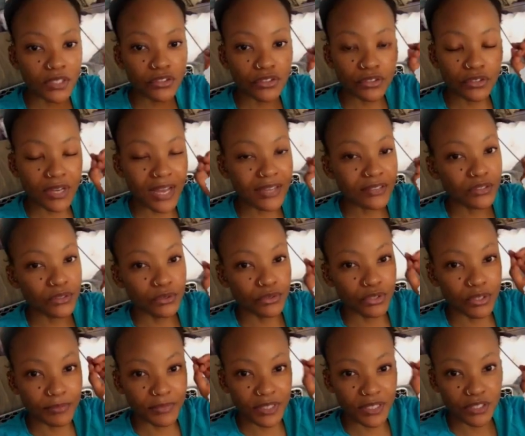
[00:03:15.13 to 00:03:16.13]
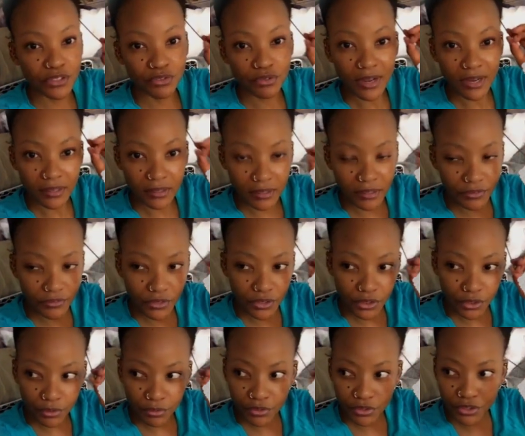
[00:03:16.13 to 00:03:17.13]
Do you guys know Timothy Traddle? If you
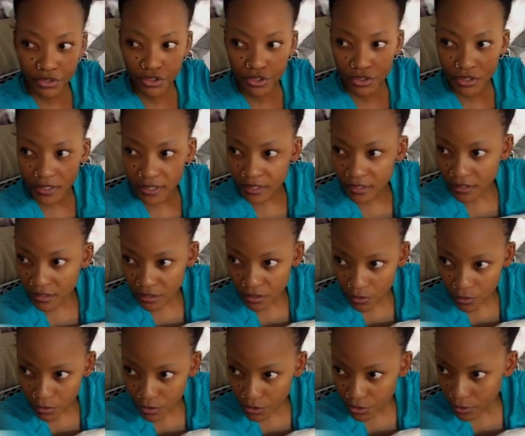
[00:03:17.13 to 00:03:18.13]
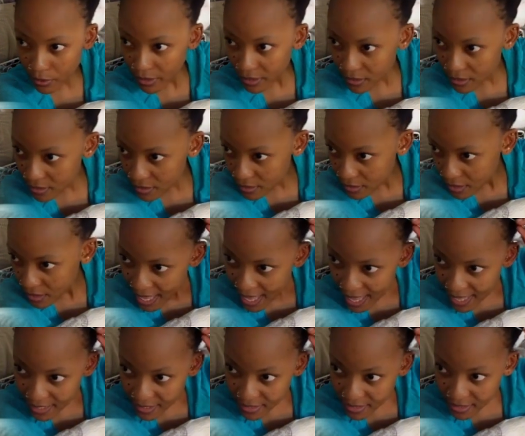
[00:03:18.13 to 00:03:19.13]
don't, you should. He's a tortoise
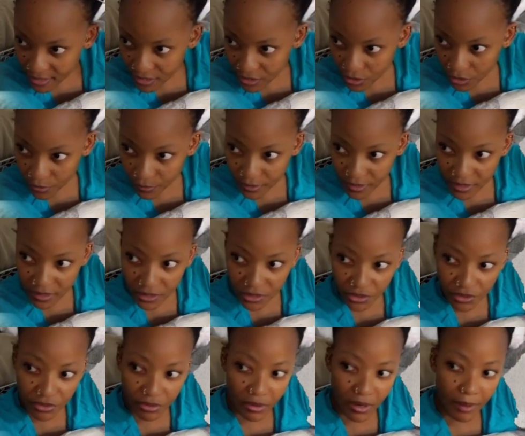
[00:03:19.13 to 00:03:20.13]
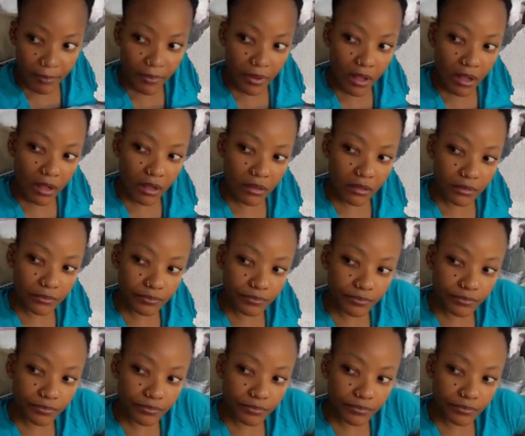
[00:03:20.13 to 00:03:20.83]
and he's always in trouble.